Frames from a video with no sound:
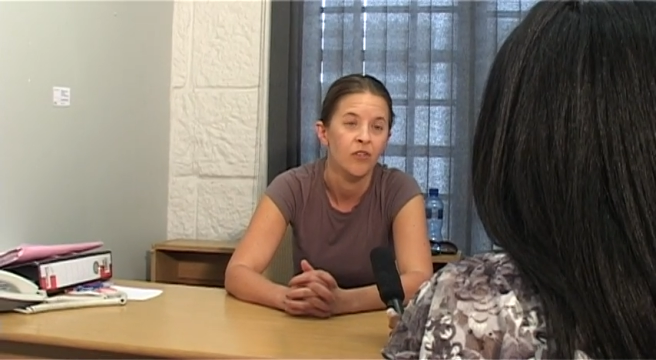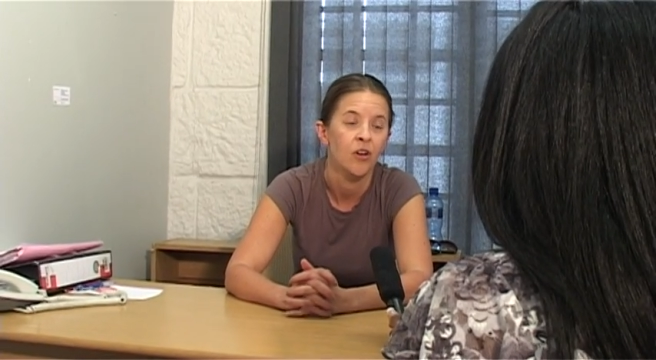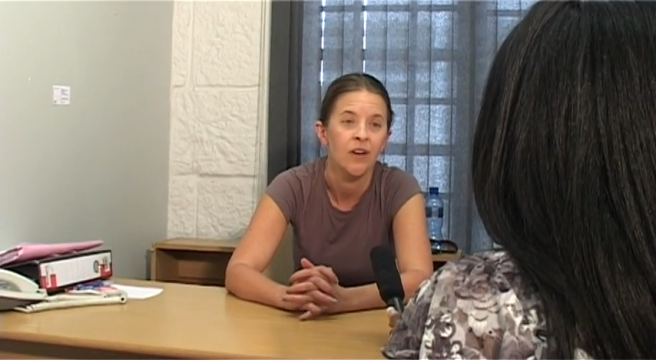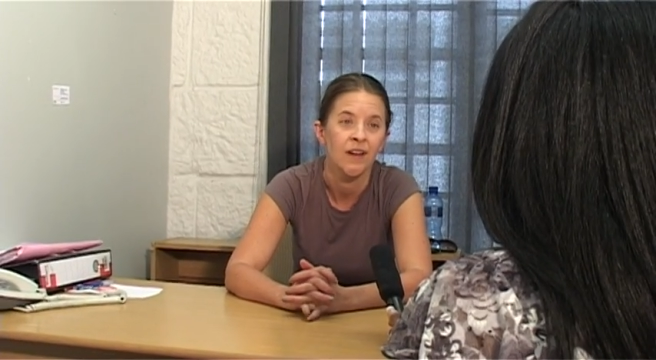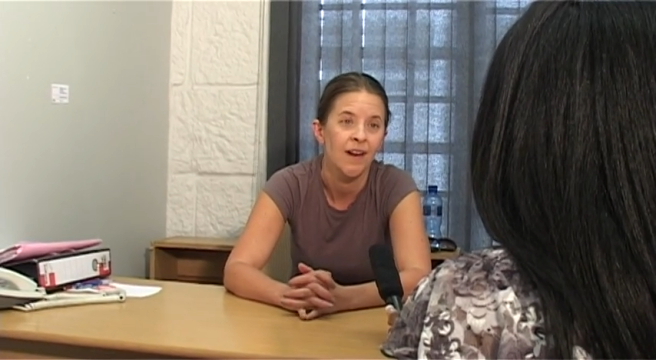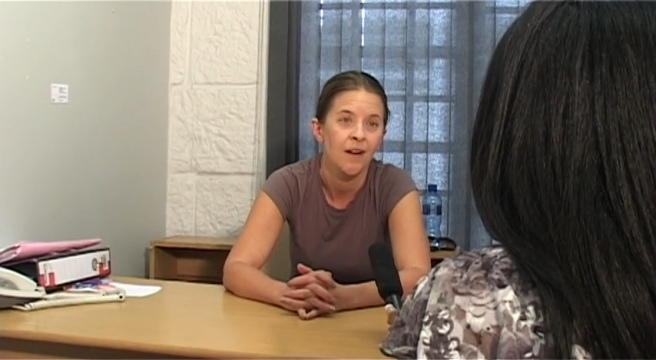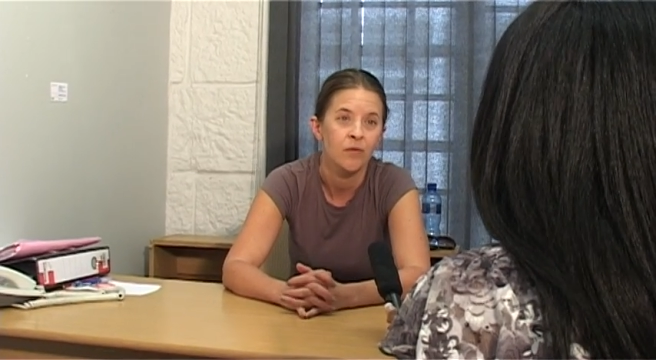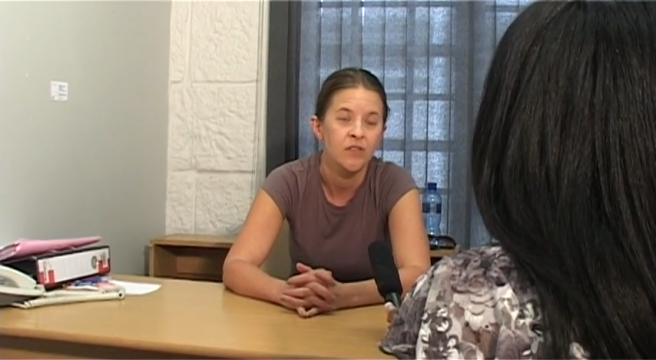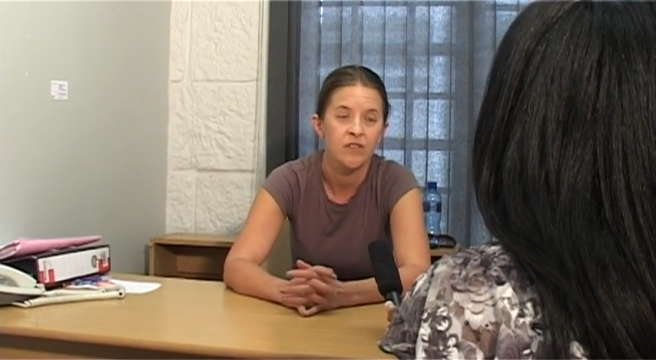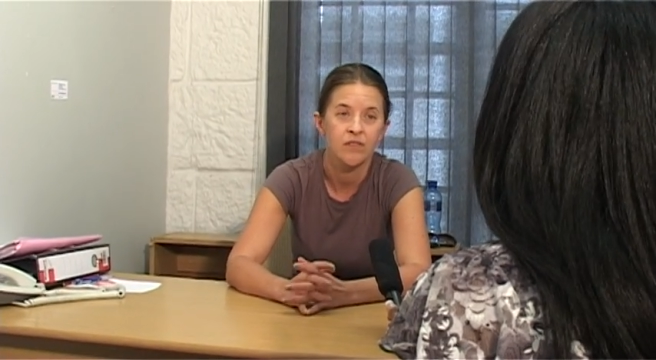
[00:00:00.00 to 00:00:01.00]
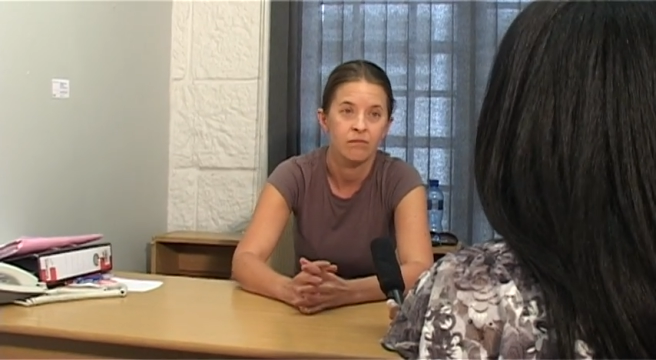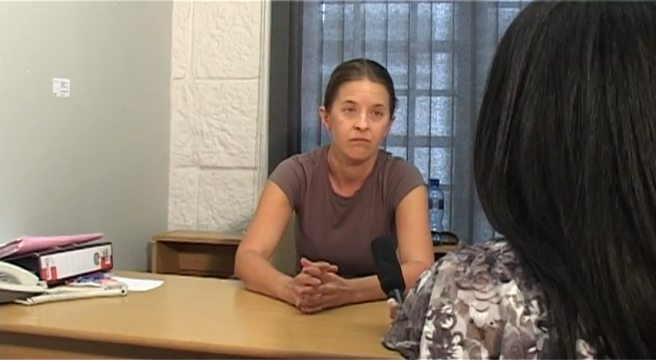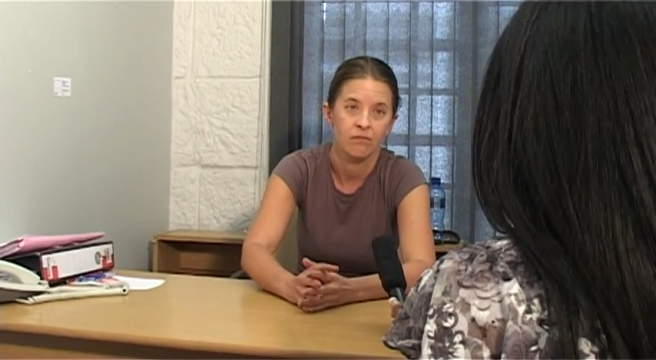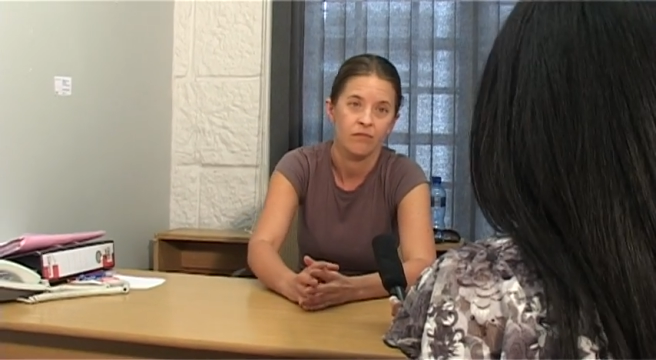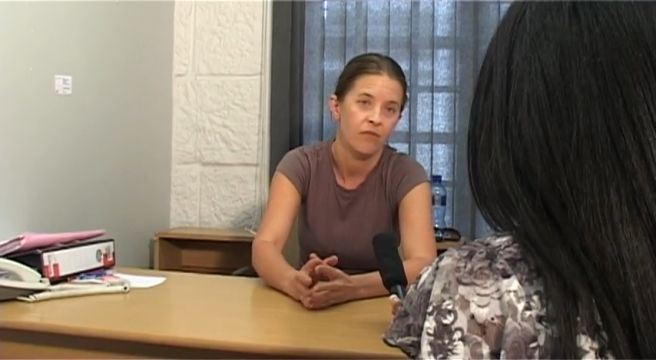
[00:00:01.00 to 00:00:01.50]
for learning languages
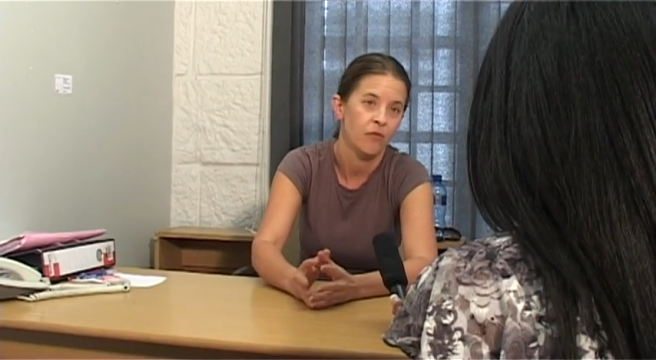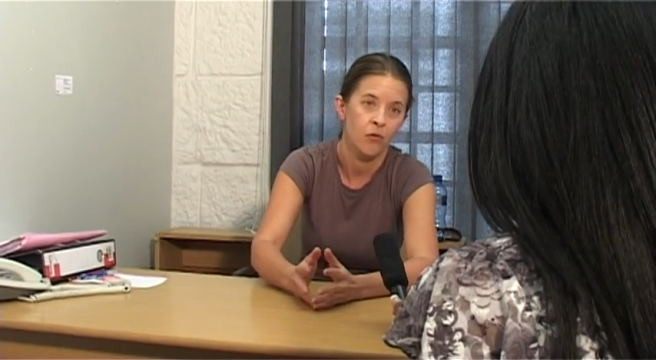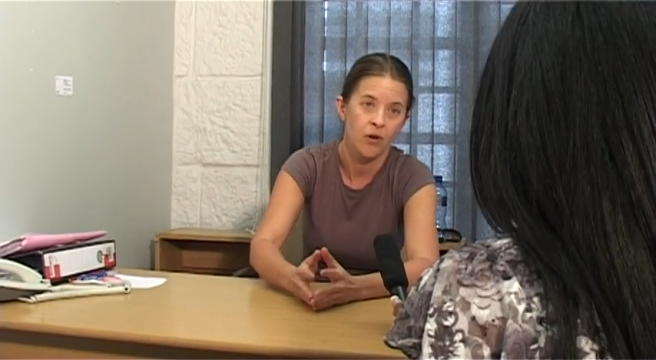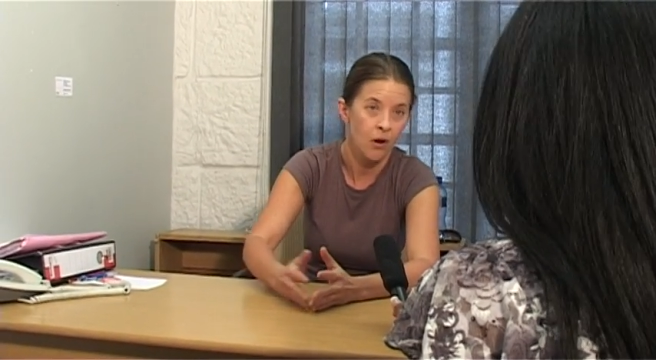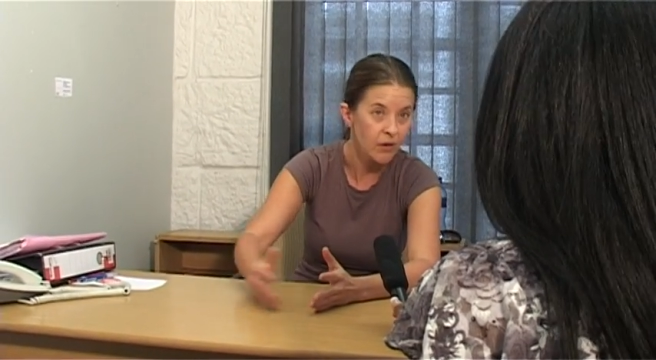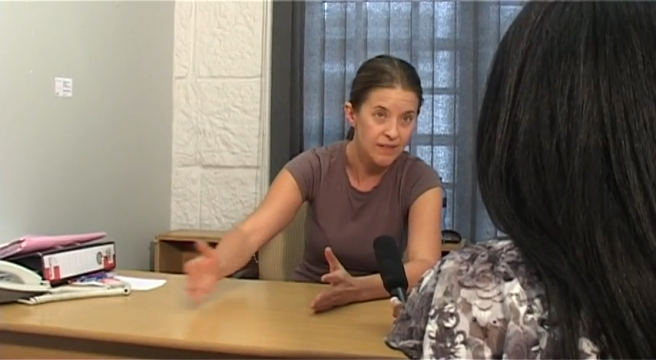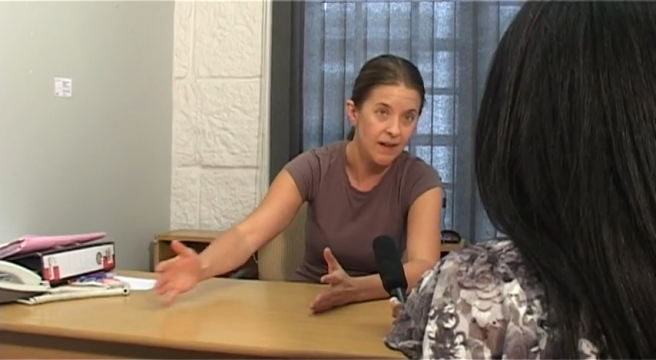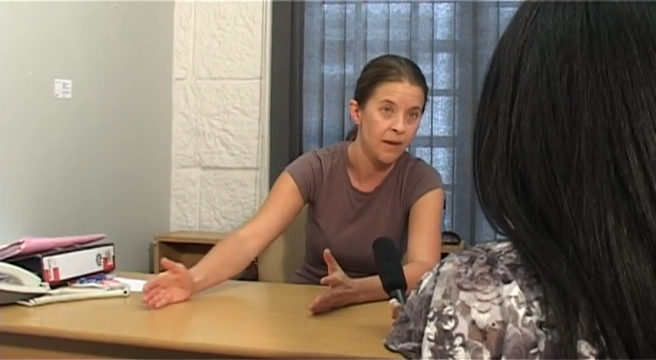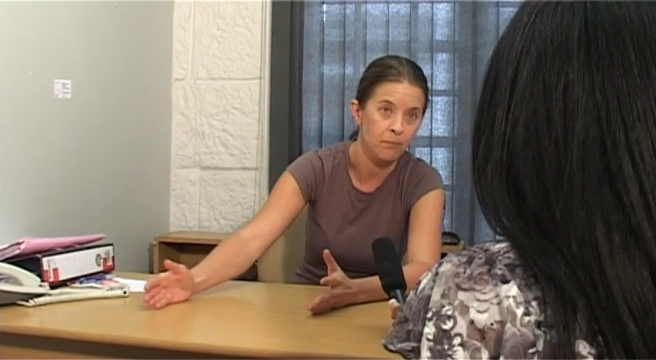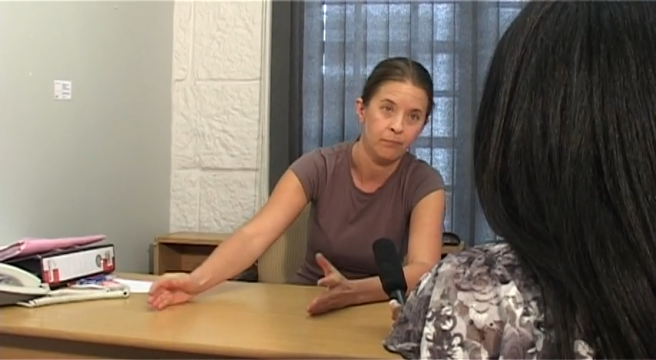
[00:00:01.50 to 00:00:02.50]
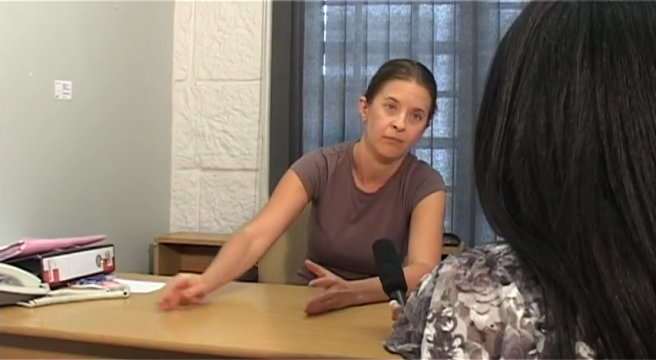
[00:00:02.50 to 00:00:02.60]
for a long time.